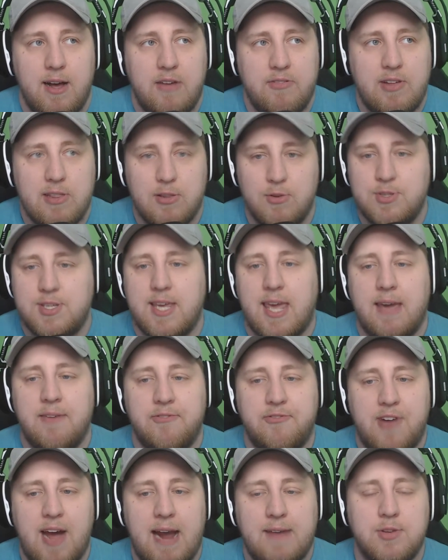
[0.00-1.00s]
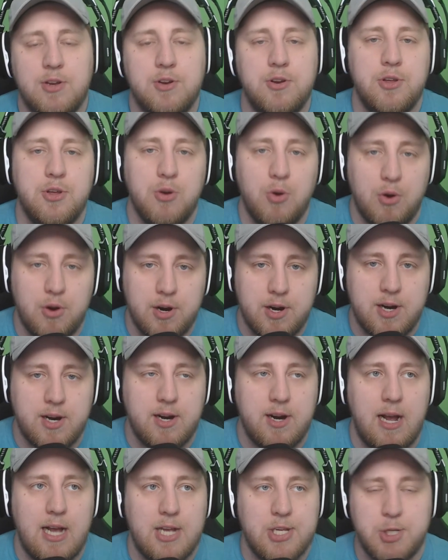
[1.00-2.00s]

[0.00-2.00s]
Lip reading: They lose a game 5 to New York.